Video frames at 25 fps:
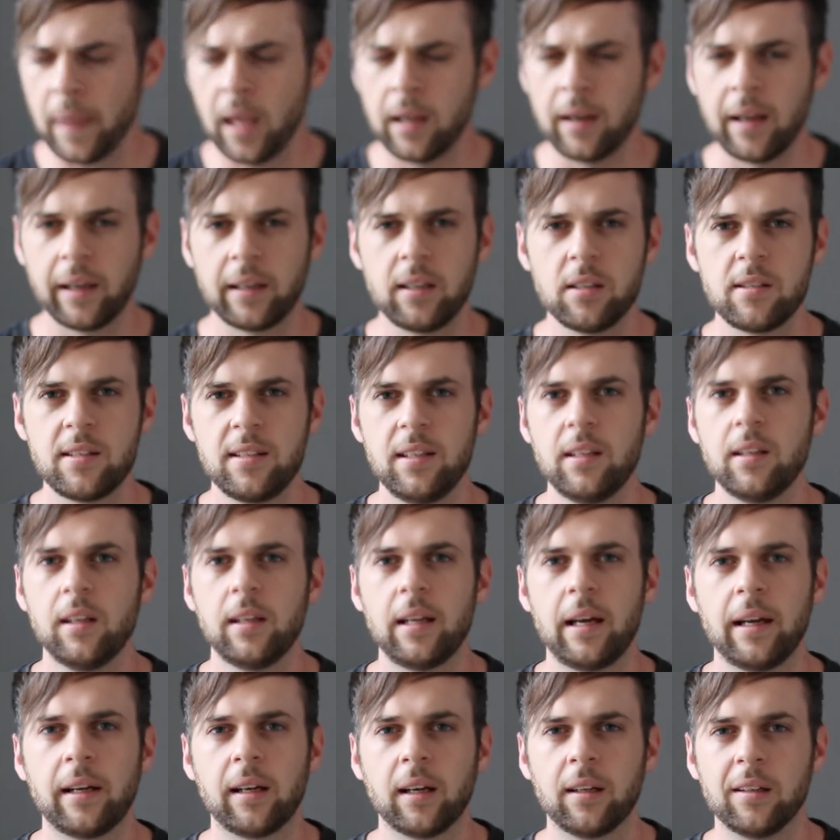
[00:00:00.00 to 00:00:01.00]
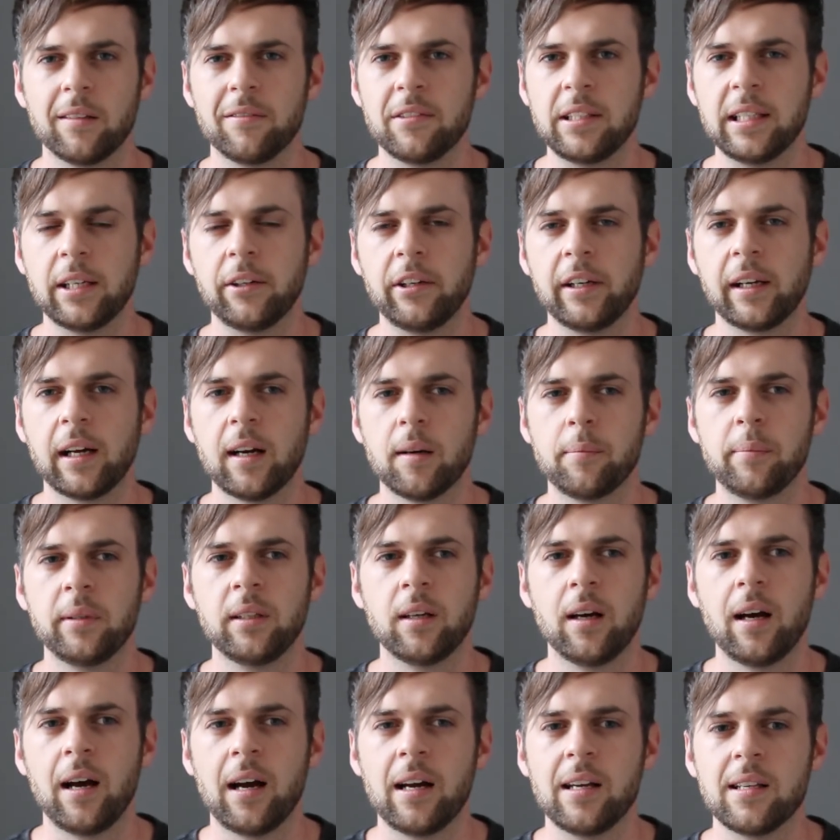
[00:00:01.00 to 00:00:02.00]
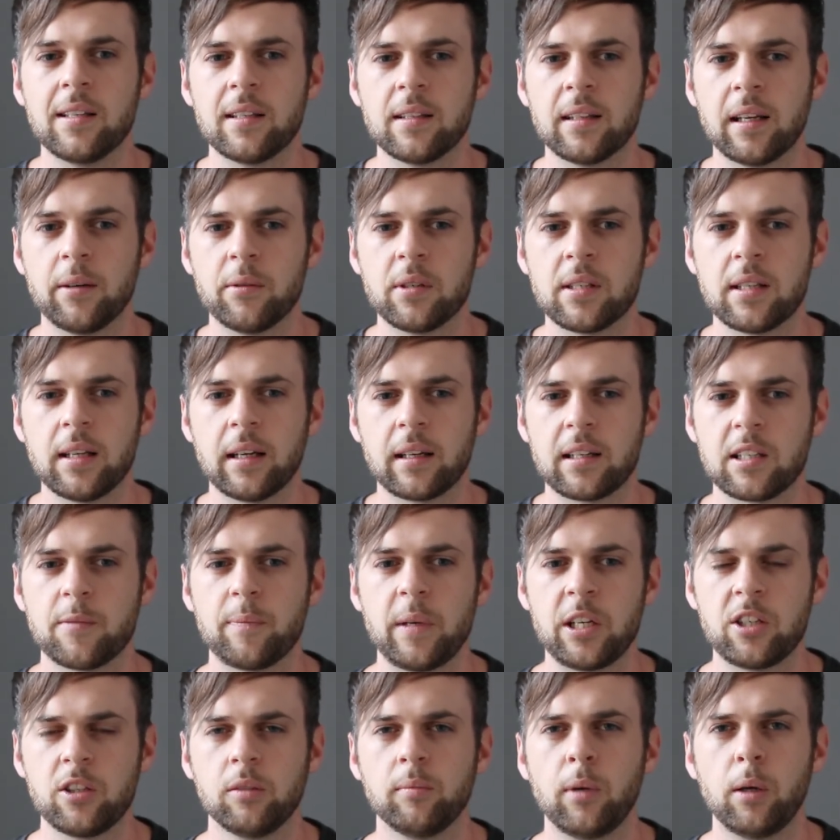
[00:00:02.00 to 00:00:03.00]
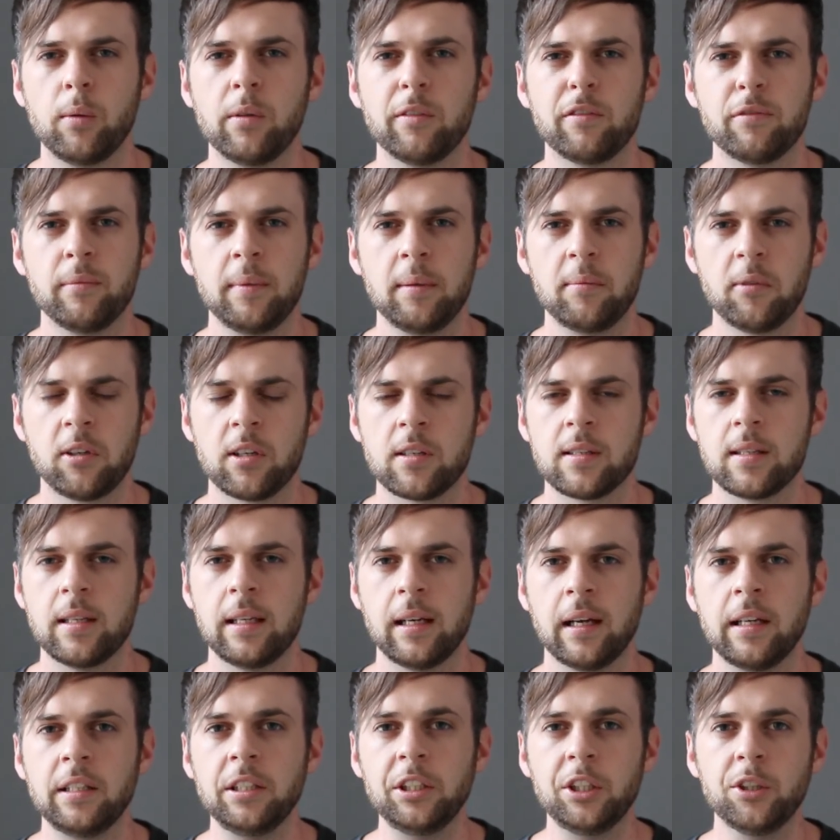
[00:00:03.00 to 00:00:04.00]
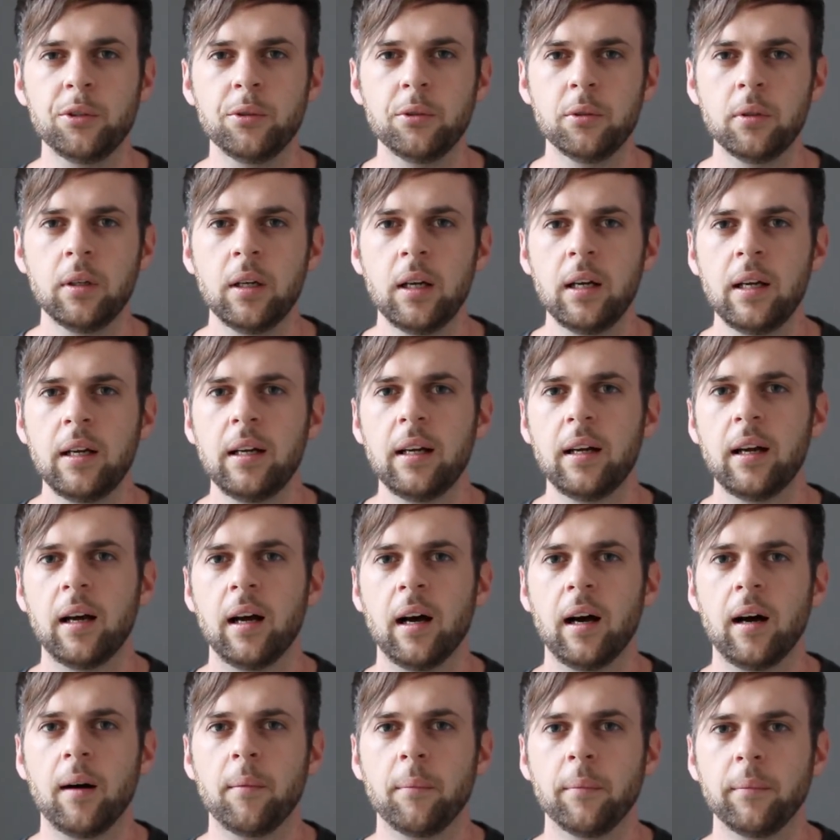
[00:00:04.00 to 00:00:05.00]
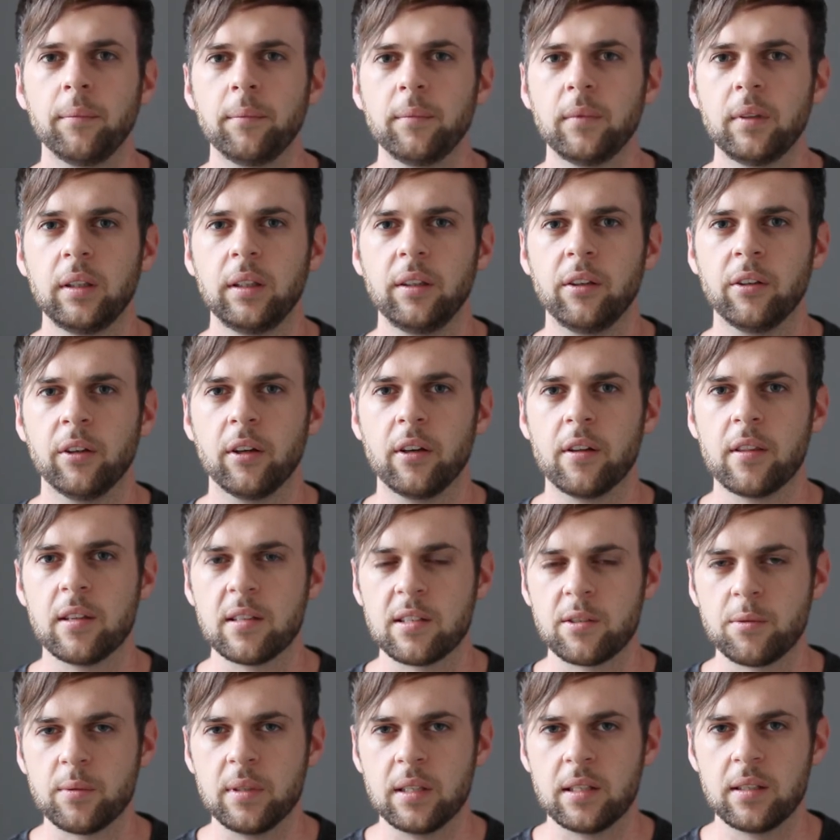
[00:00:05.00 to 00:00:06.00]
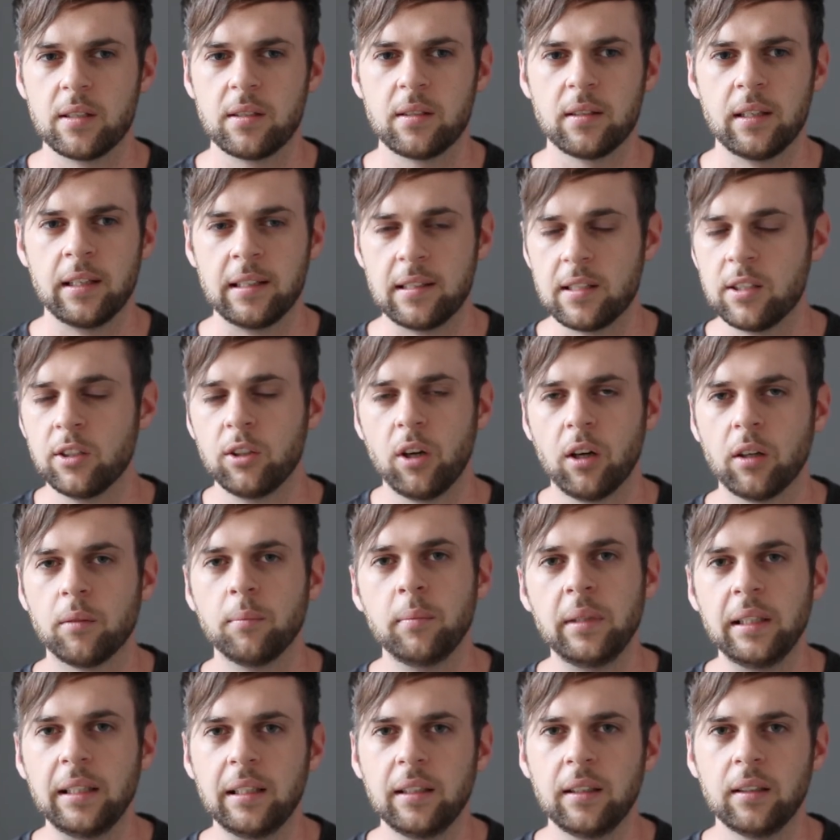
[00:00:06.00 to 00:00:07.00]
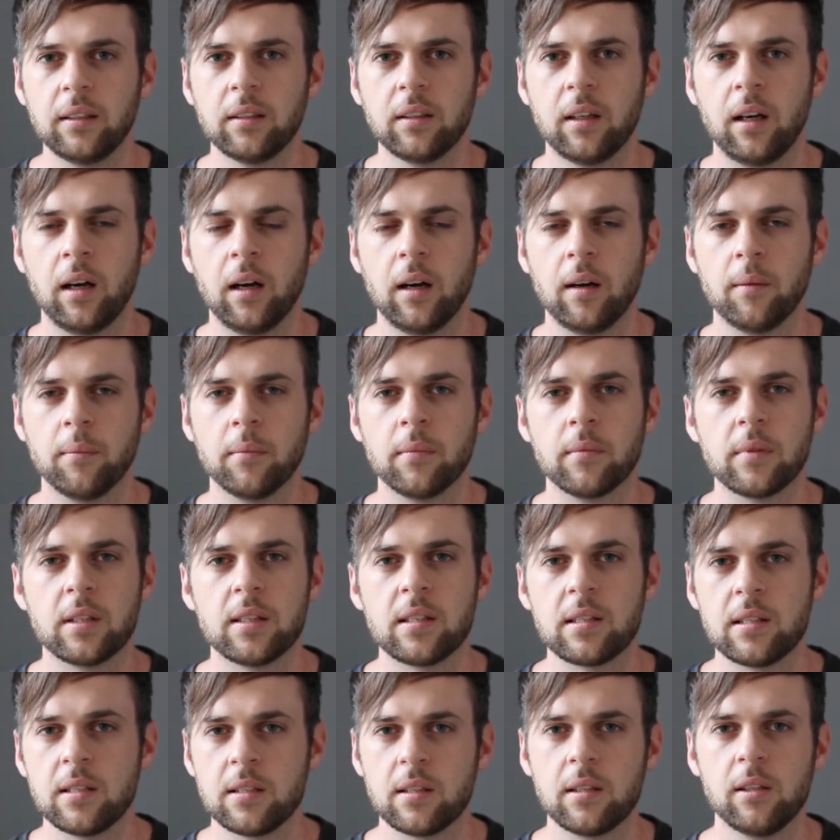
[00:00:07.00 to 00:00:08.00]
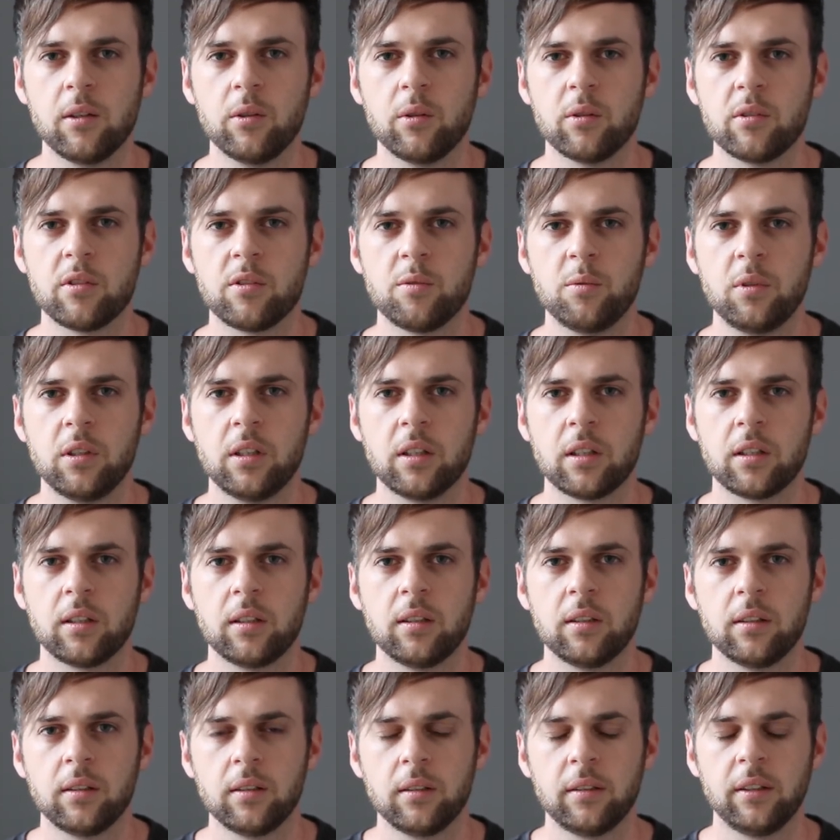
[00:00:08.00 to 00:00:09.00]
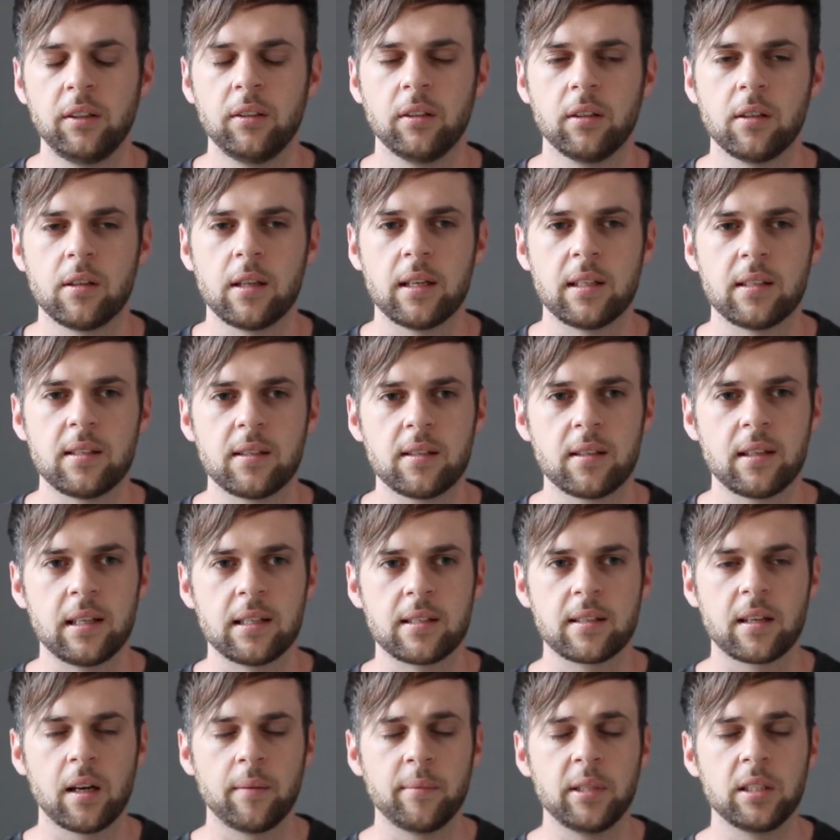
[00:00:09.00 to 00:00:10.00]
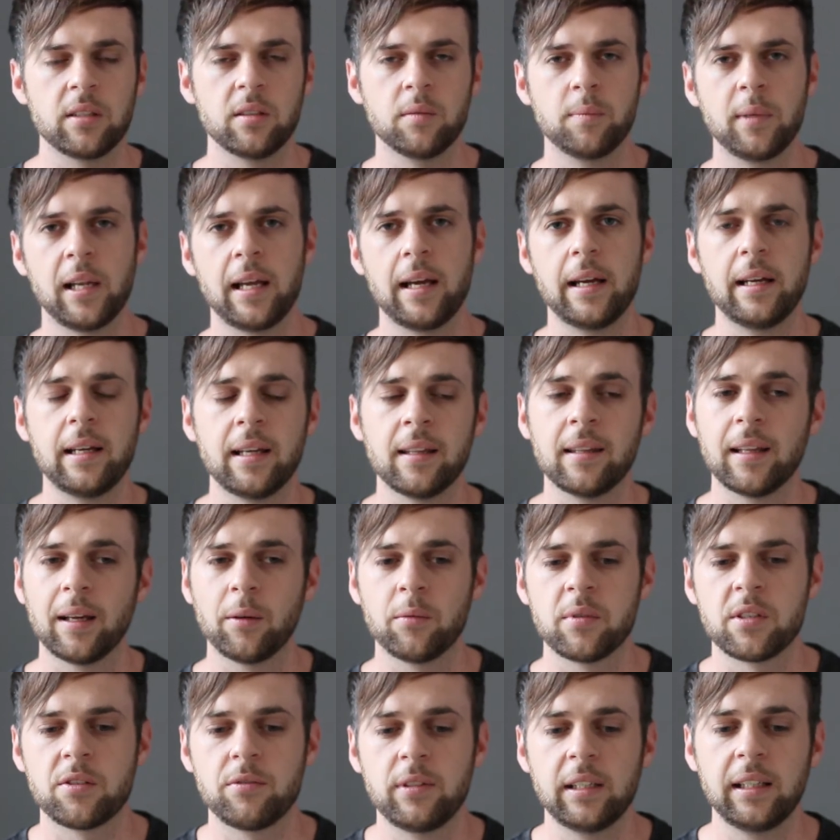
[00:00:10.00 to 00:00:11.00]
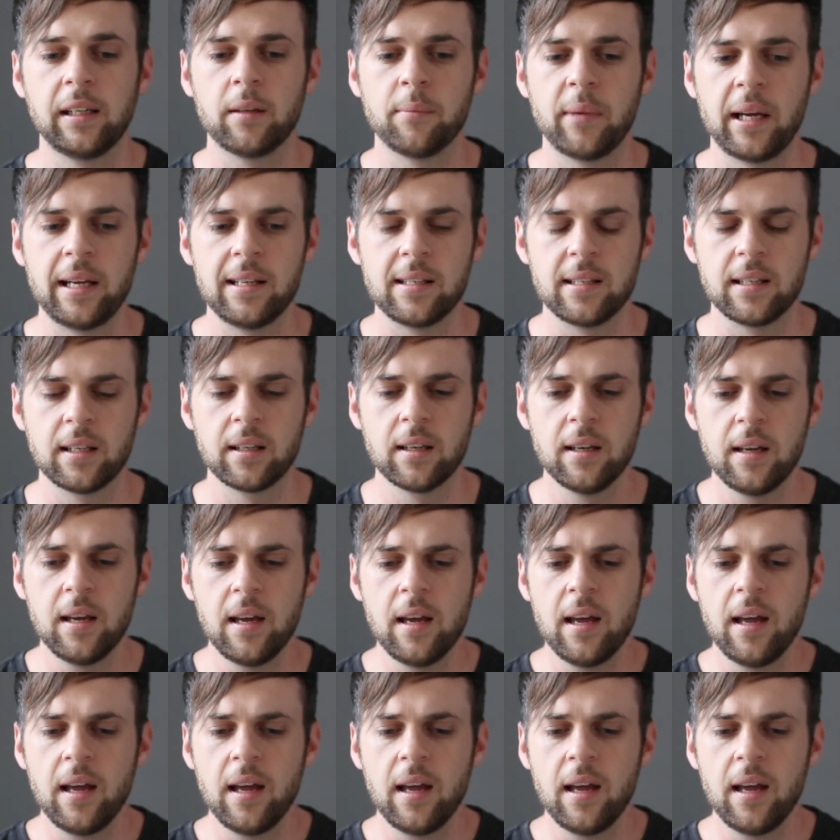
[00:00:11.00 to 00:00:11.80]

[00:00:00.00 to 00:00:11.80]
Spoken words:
And I could see her like kind of tearing up in her eyes, and that was like a special moment for me, because then I knew, you know, it's not me, this is the Lord's work, you know, that's coming to play. And that was really amazing.